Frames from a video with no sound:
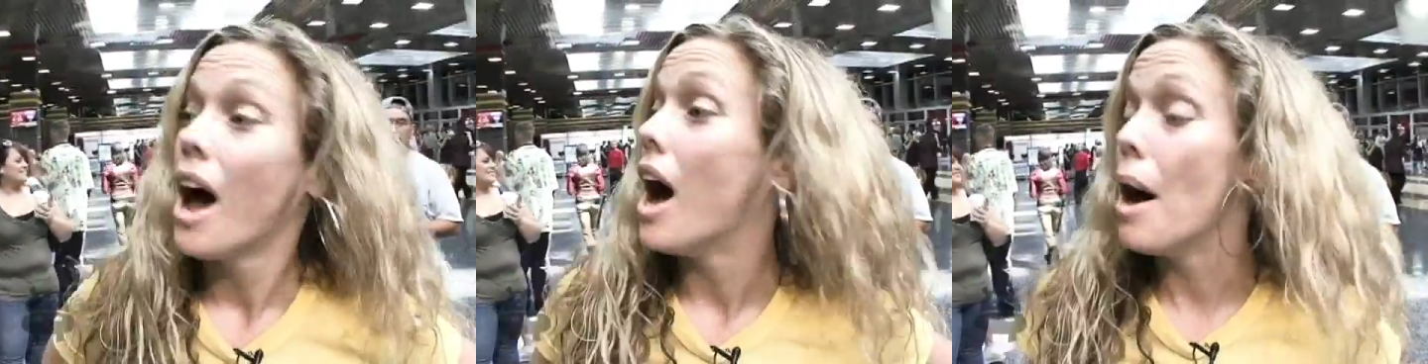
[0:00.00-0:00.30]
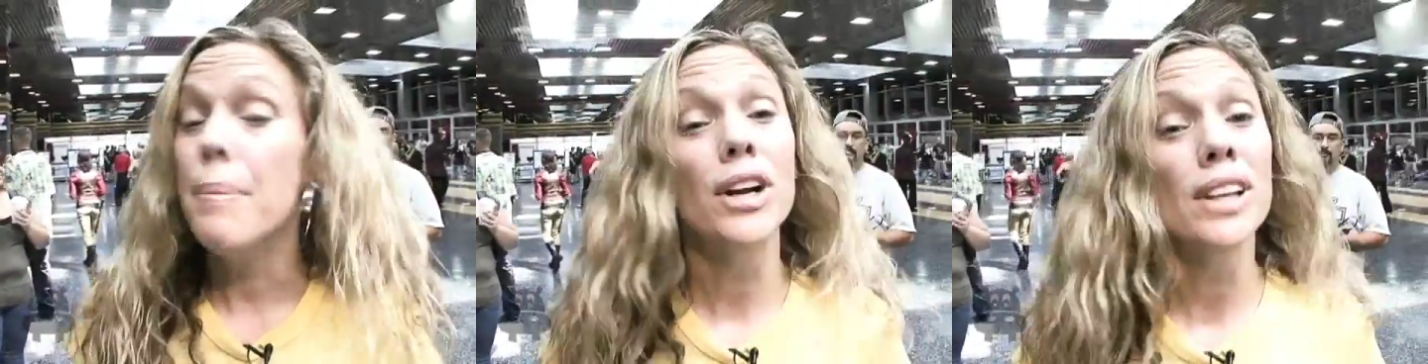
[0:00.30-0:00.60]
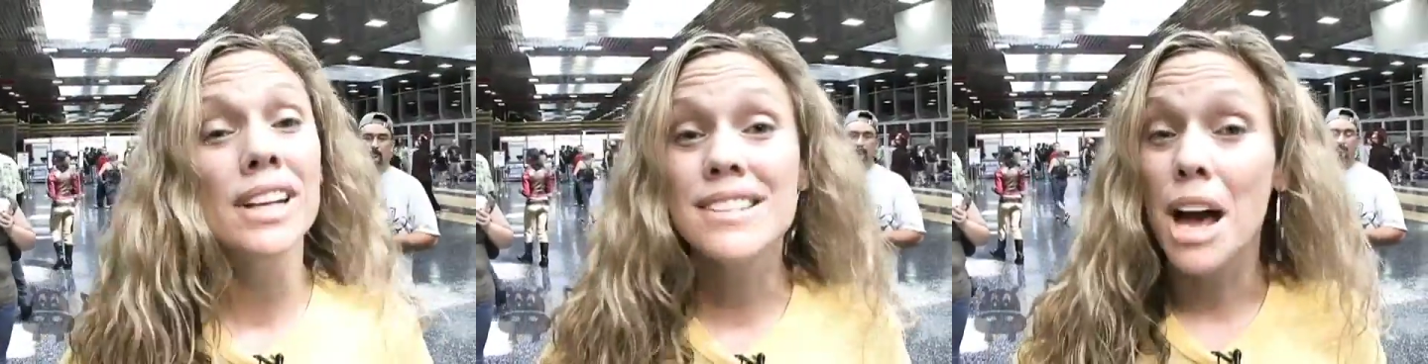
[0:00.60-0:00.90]
Uh,
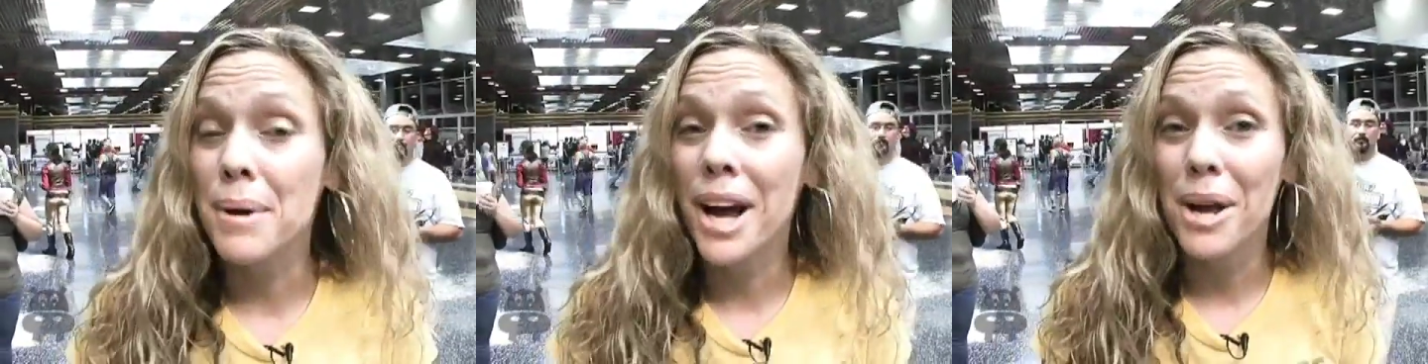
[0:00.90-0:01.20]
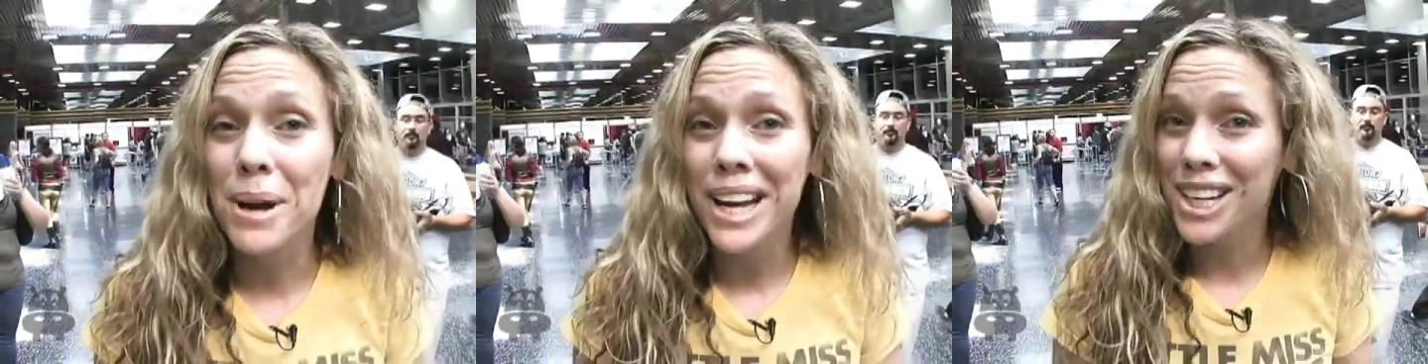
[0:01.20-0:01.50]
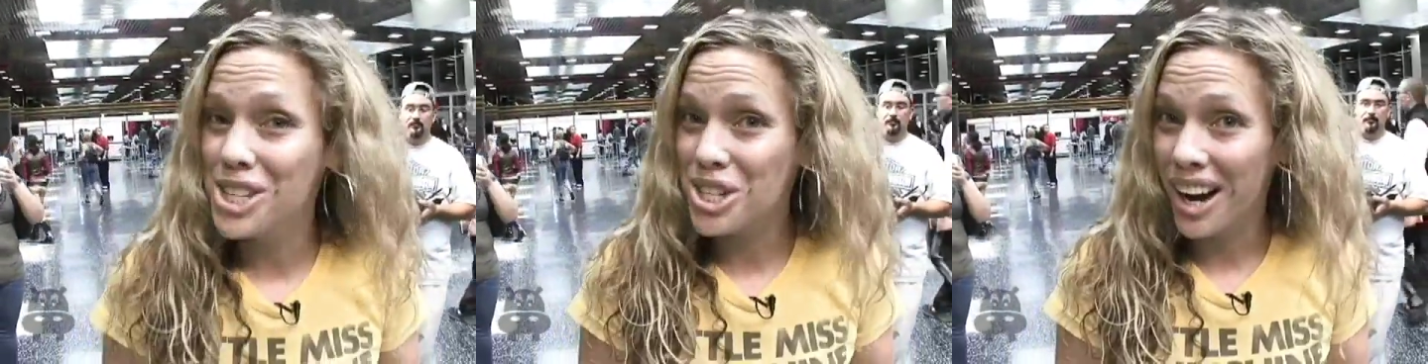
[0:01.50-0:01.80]
apparently it's Comic-Con
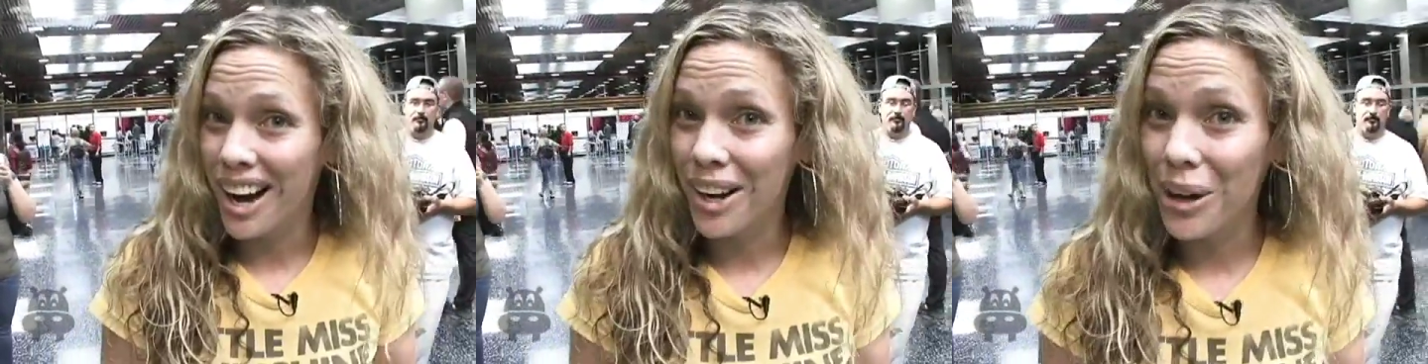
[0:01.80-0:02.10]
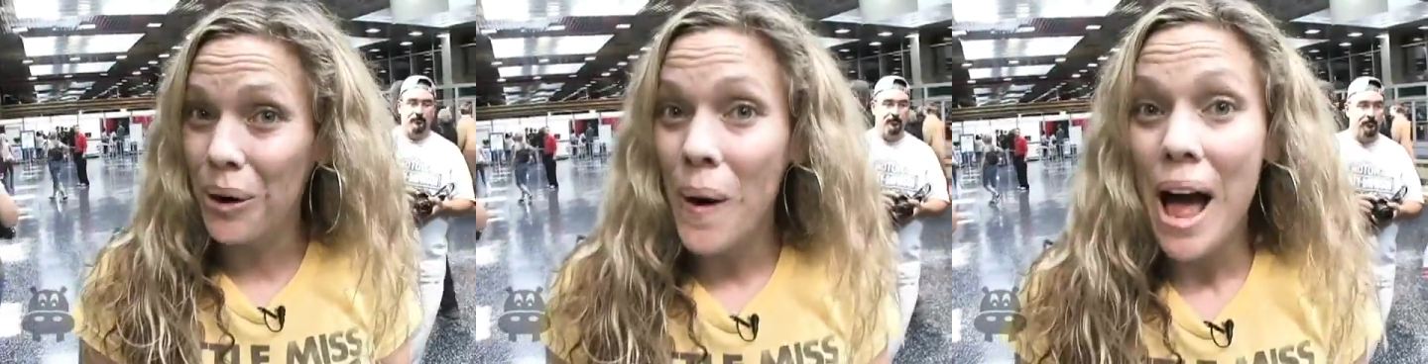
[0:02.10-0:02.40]
weekend in Chicago,